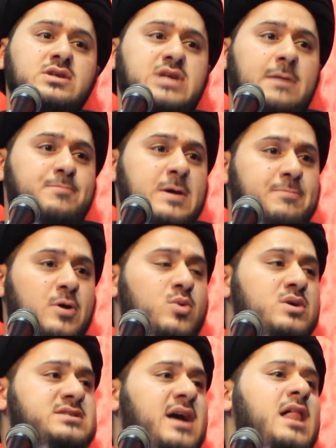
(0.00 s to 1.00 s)
Some
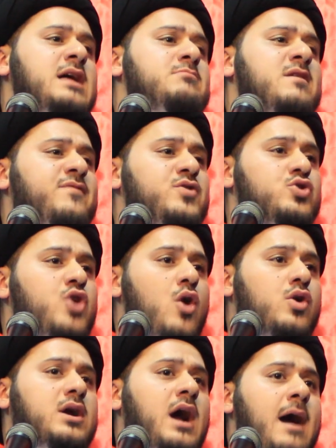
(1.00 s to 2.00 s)
people would tell him, if you
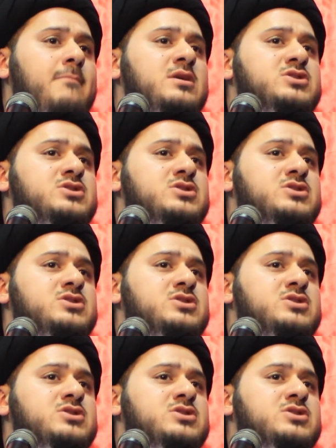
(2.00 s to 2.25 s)
don't come,